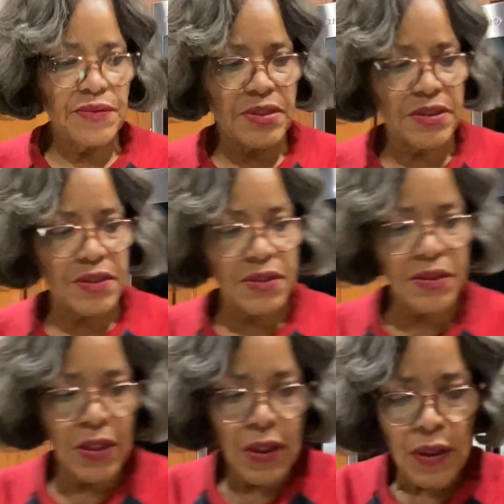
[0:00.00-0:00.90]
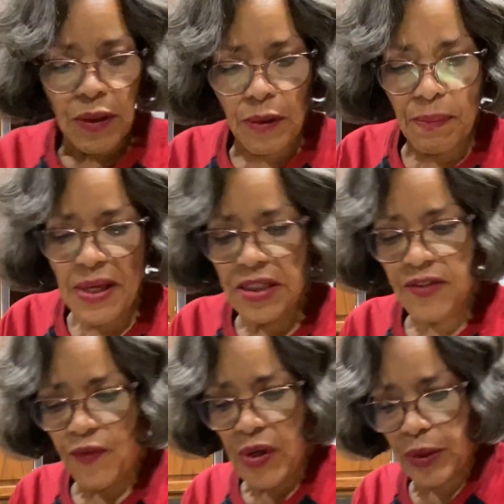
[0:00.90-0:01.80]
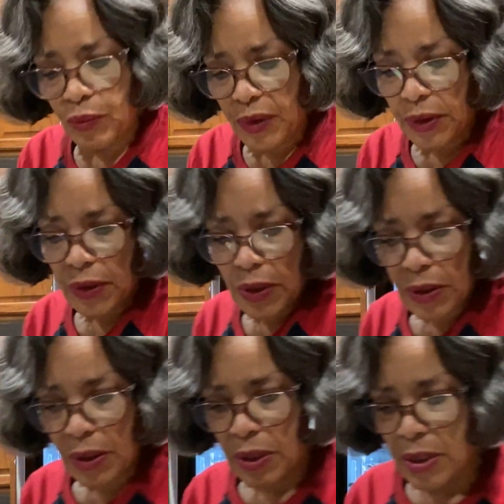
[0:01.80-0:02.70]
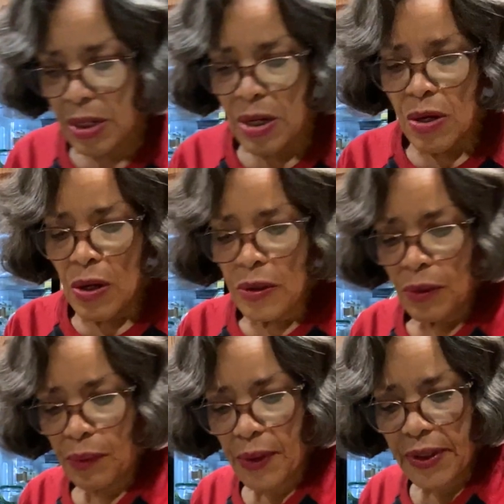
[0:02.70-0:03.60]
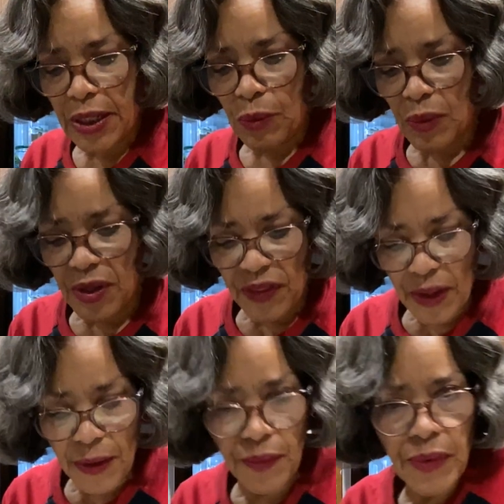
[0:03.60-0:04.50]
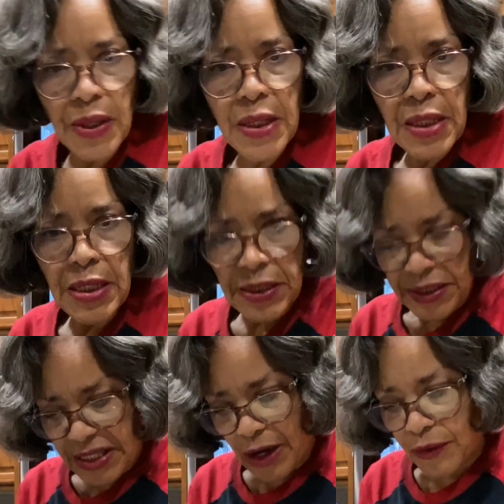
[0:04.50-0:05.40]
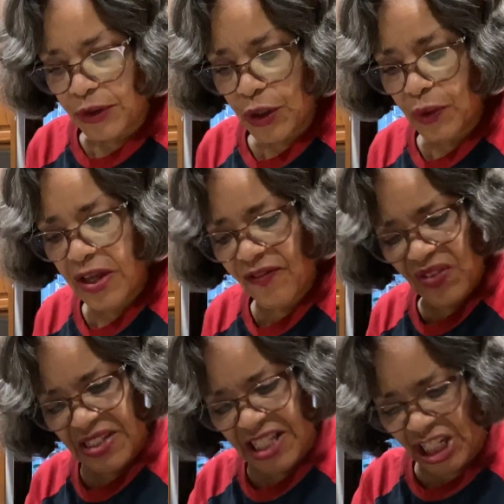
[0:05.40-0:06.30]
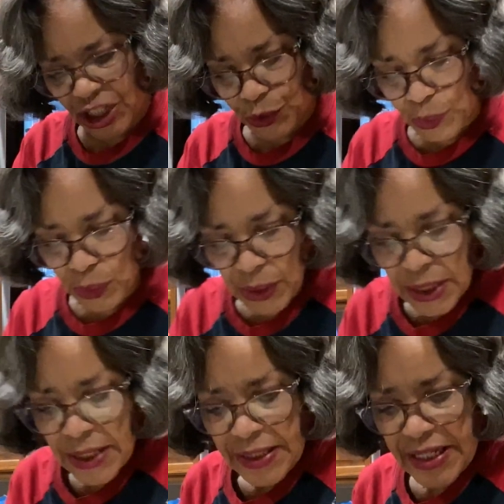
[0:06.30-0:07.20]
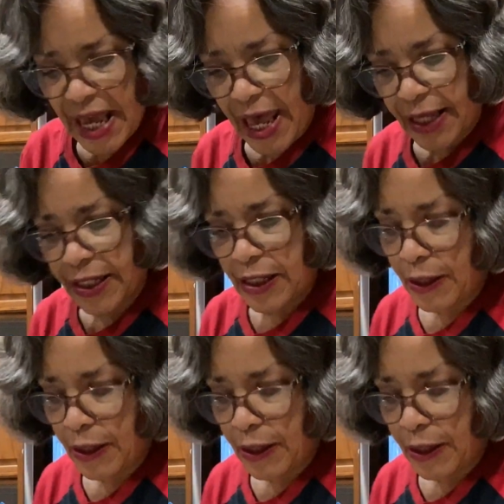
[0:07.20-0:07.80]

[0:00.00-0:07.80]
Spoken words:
This is your best friend when working with sourdough if it's a little tacky.